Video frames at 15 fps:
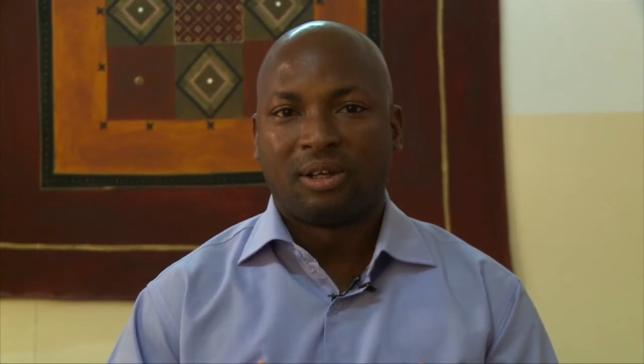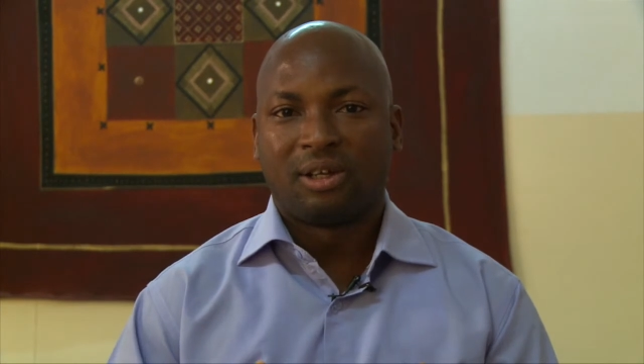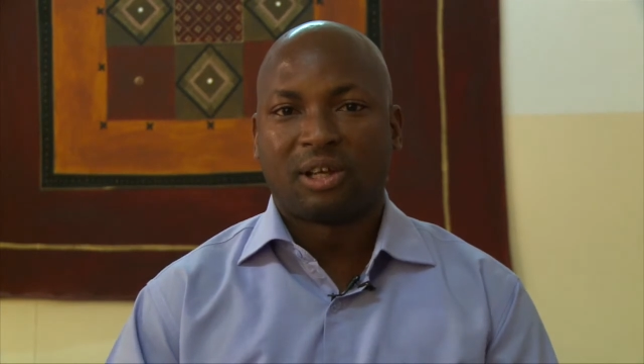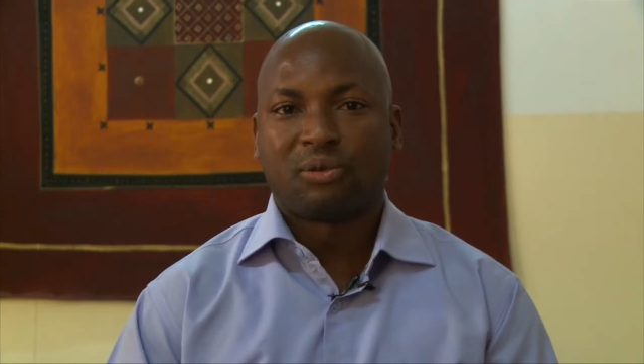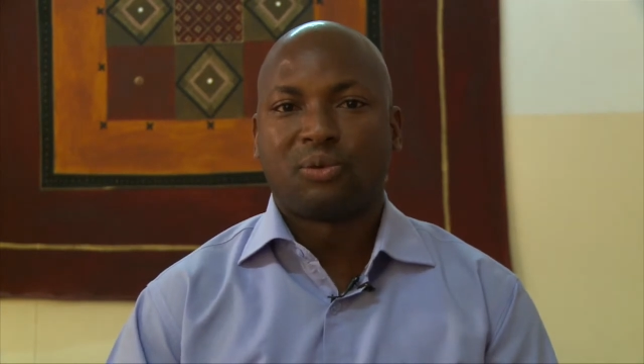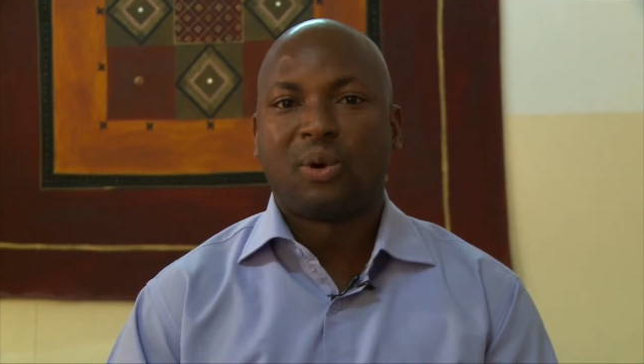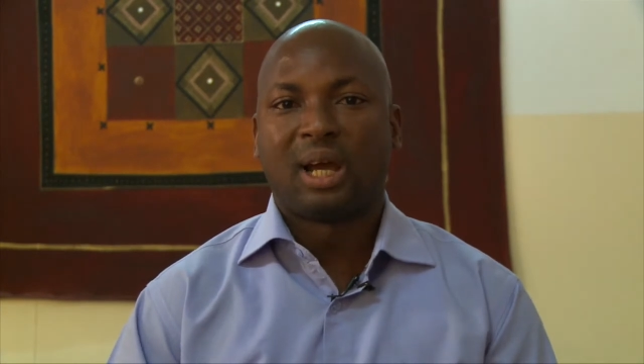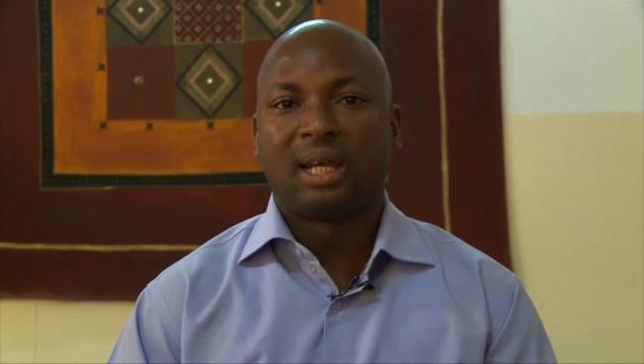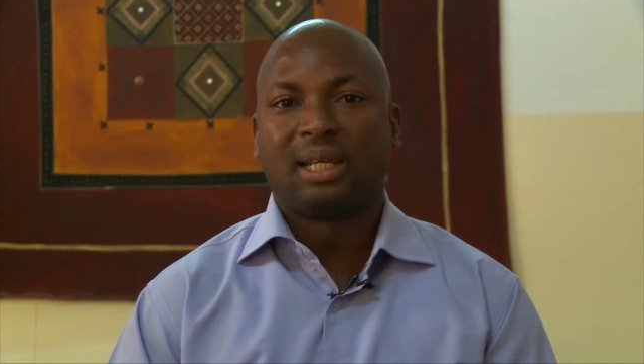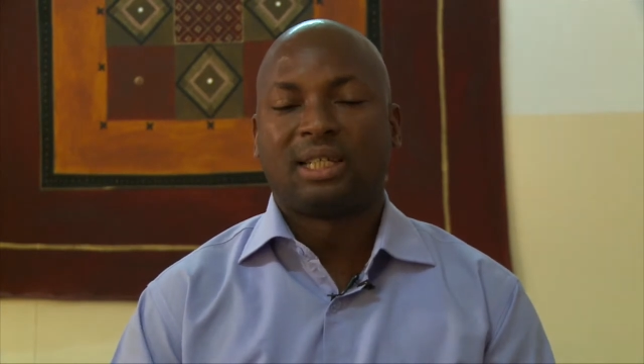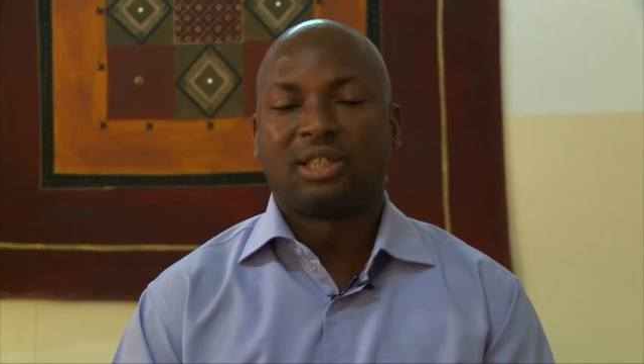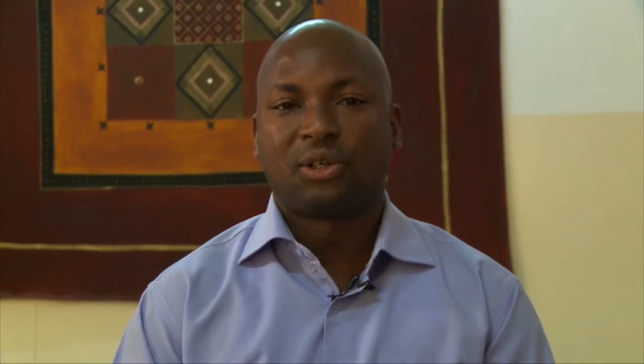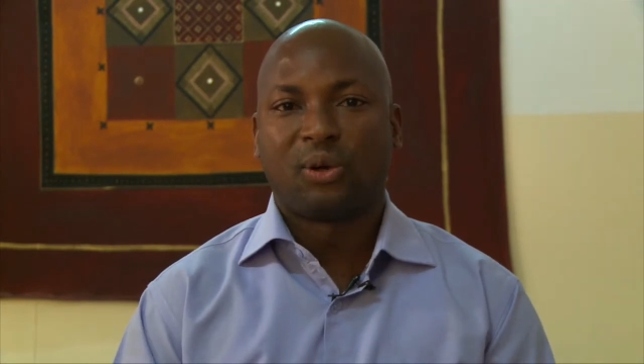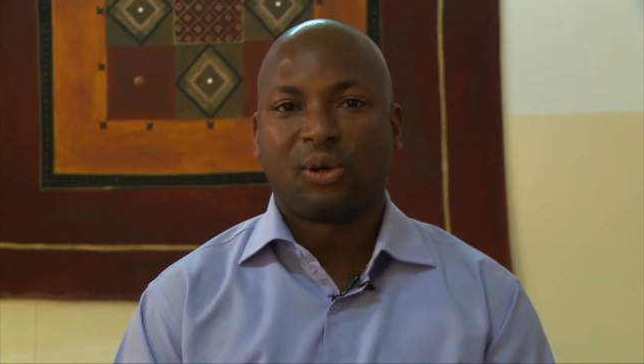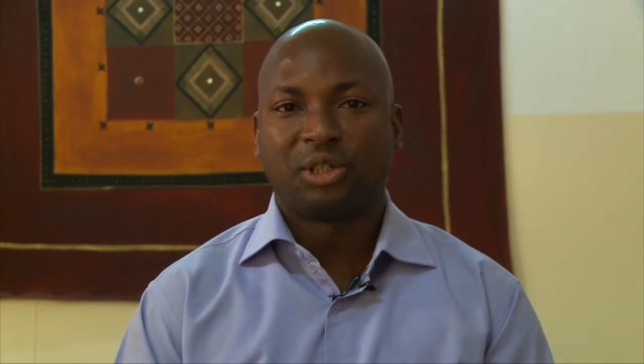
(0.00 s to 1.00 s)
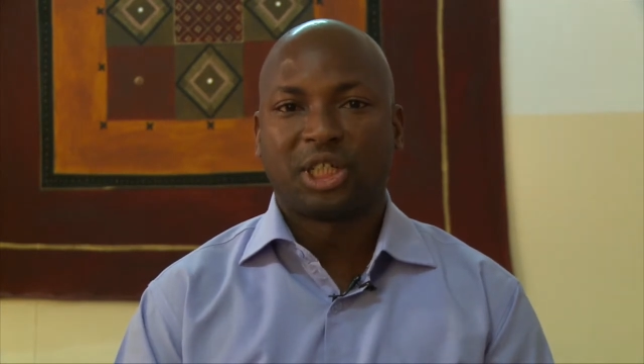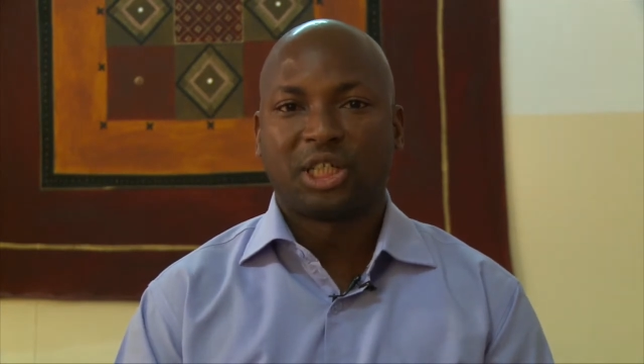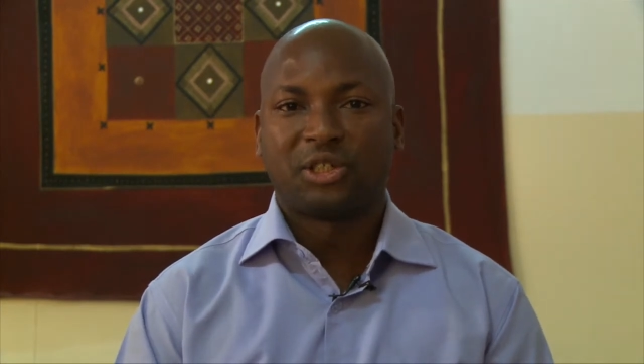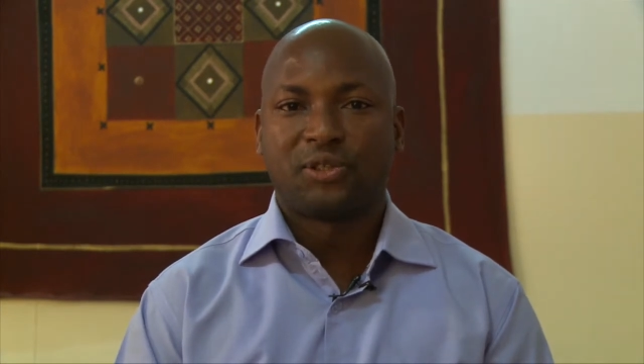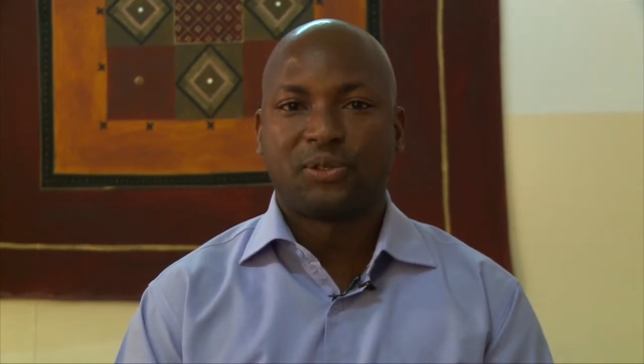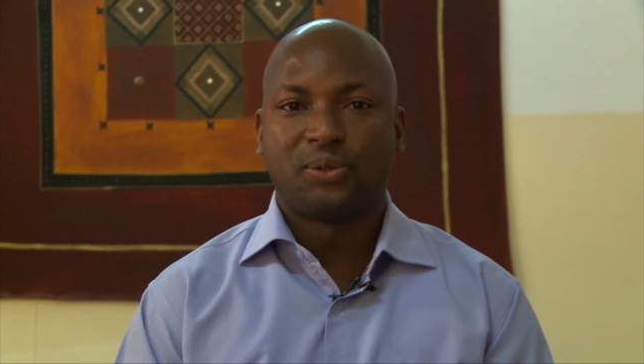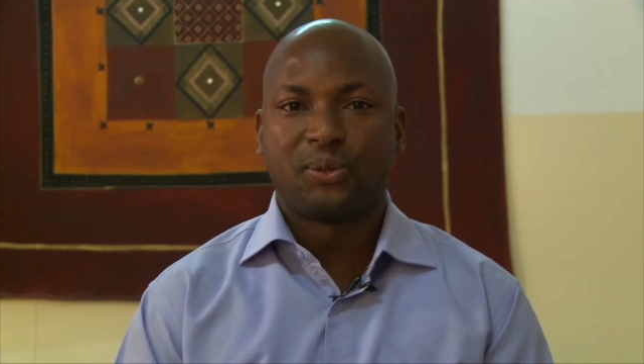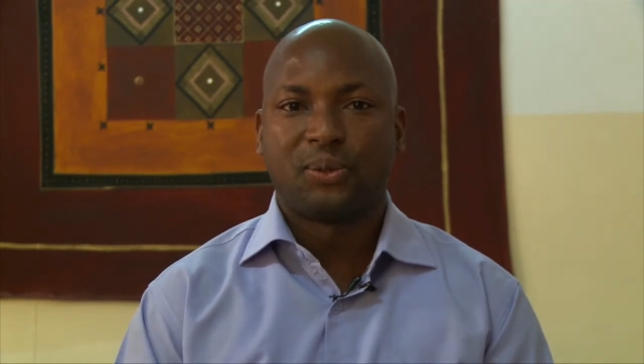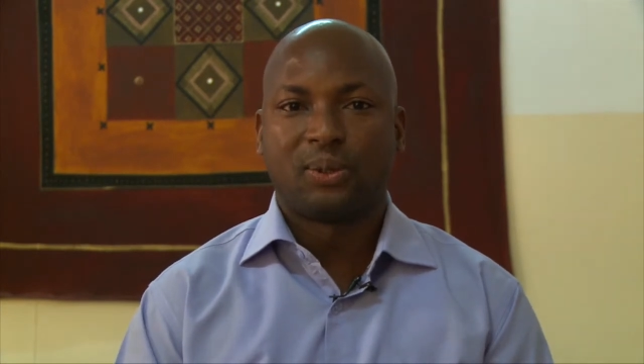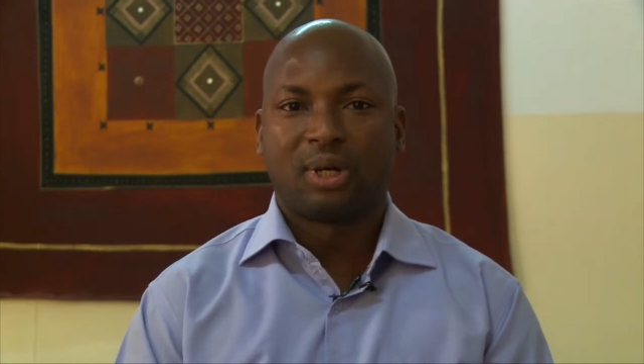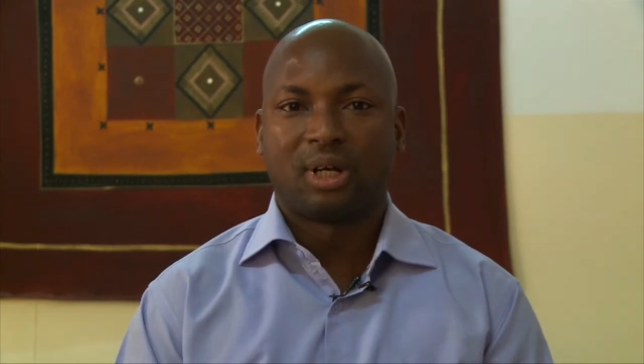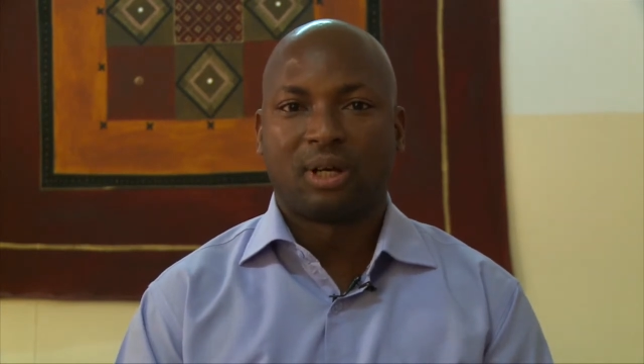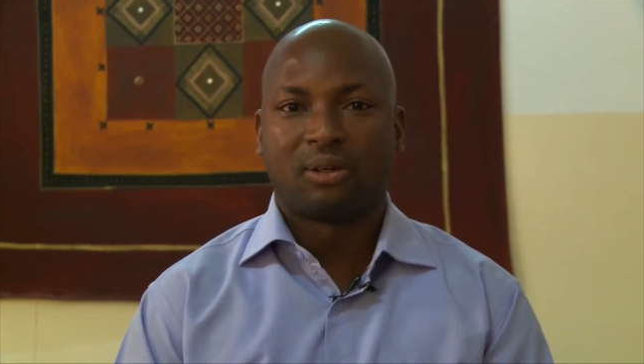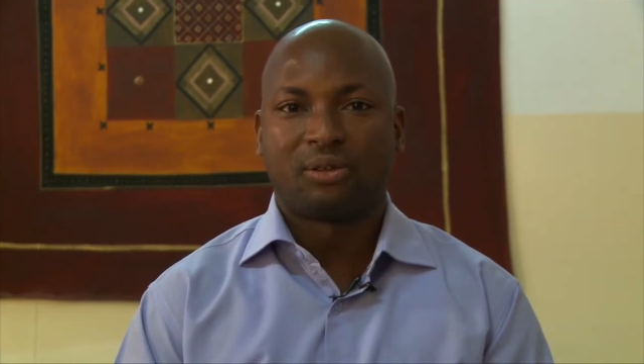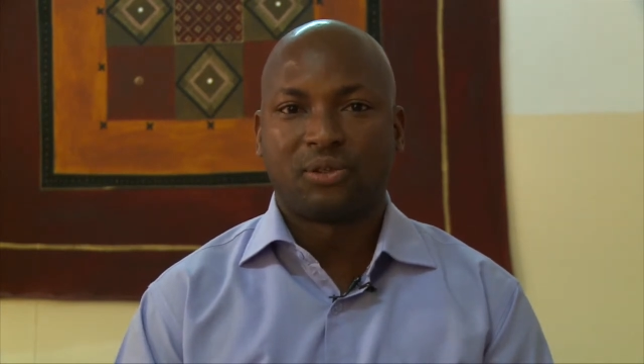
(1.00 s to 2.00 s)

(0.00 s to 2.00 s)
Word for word: that's why it's urgent to,